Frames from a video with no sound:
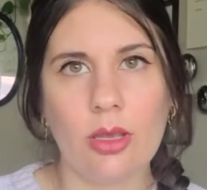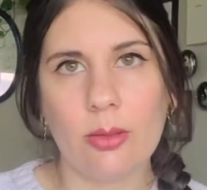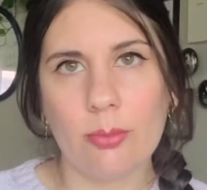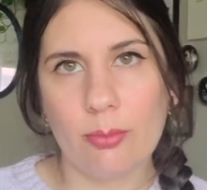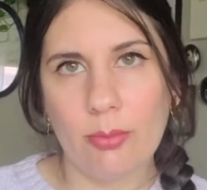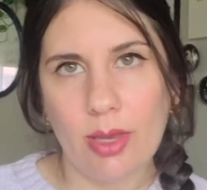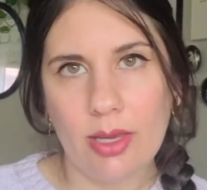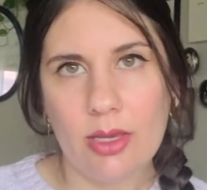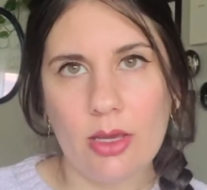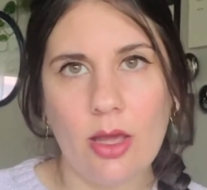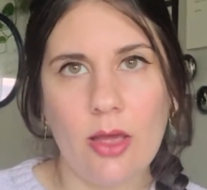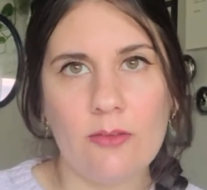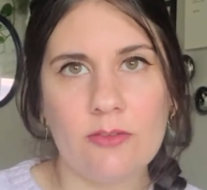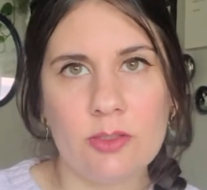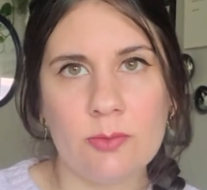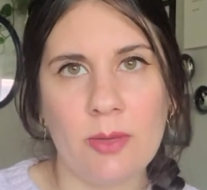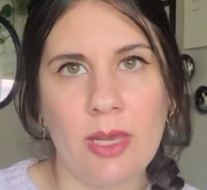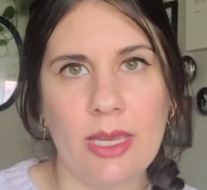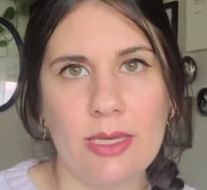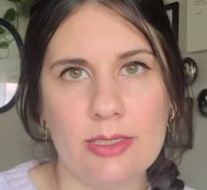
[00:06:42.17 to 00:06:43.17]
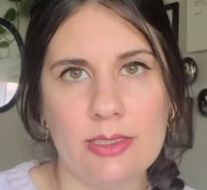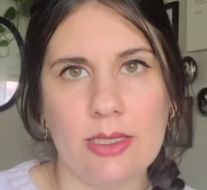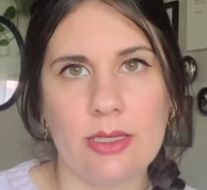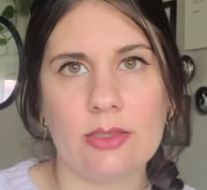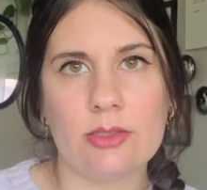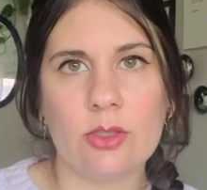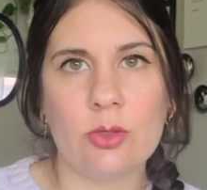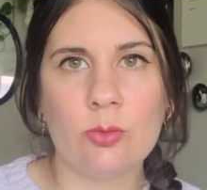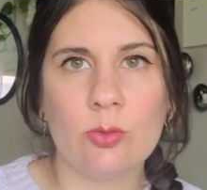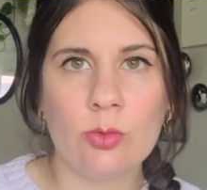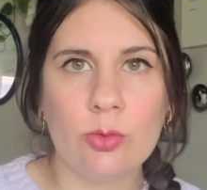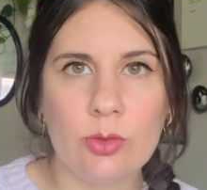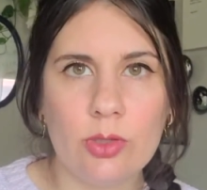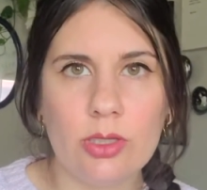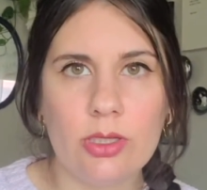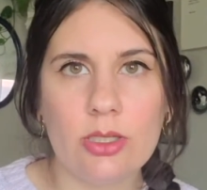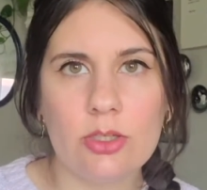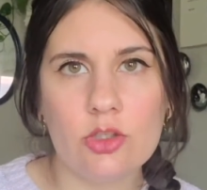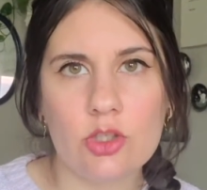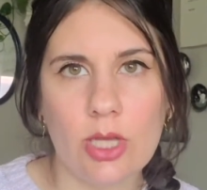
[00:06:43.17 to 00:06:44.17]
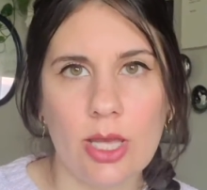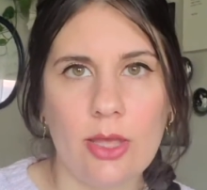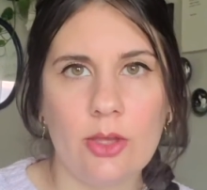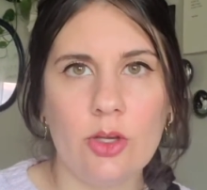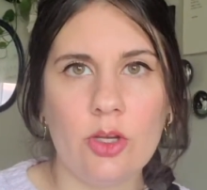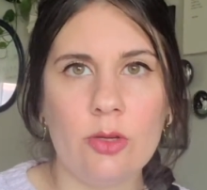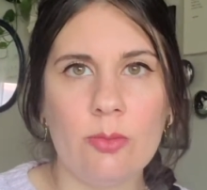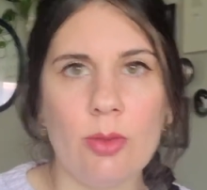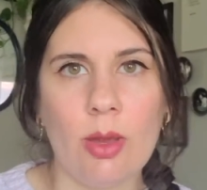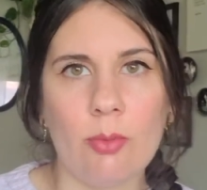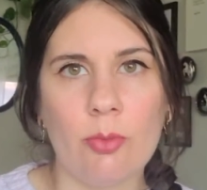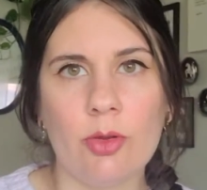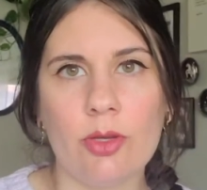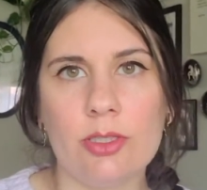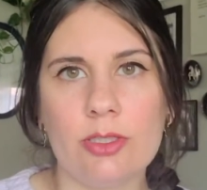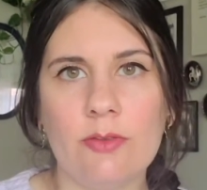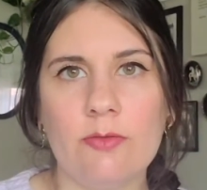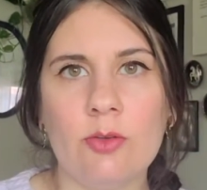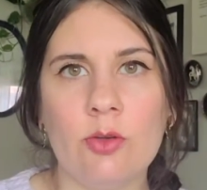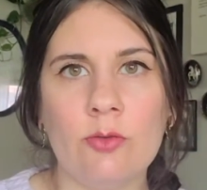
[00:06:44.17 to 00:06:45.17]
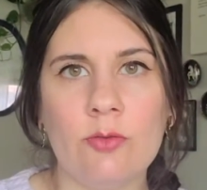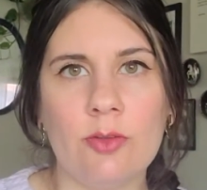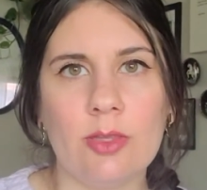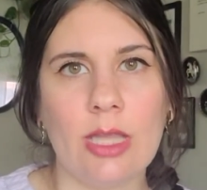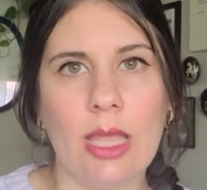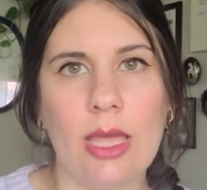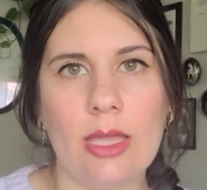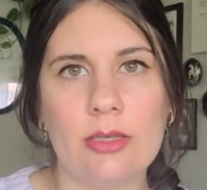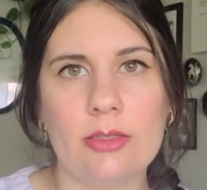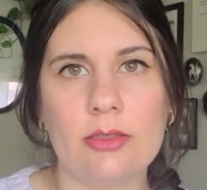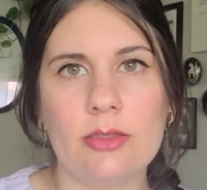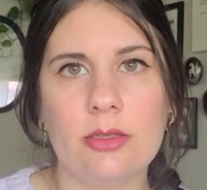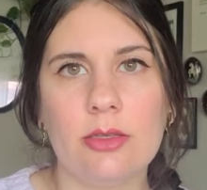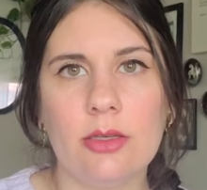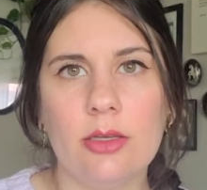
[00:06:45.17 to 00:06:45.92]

Mike Goff's paintings are rooted in childhood memories of Newfoundland.